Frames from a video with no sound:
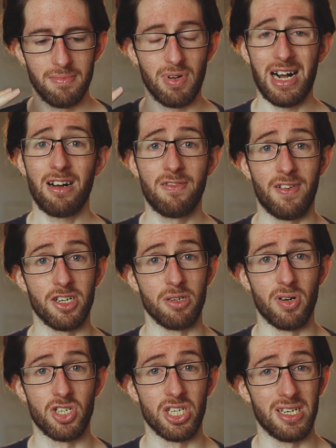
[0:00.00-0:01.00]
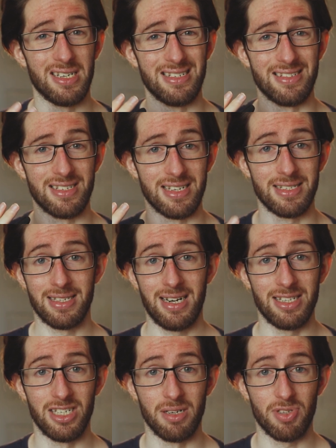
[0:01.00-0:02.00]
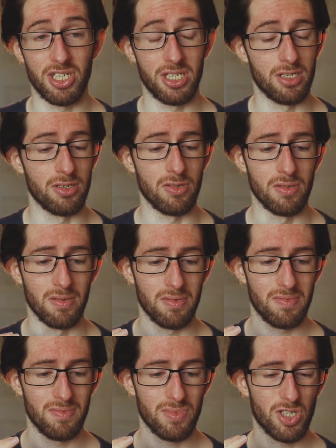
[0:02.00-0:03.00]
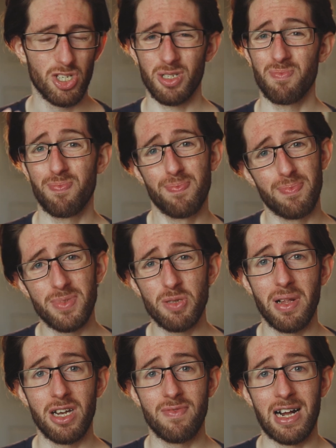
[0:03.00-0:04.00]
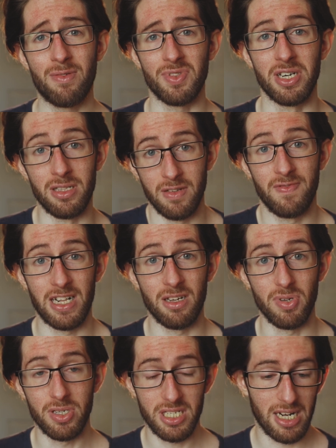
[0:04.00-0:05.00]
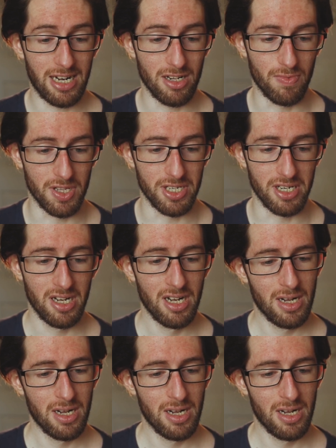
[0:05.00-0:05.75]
But how far you push it is entirely up to you. So just play around with it and develop your style with it.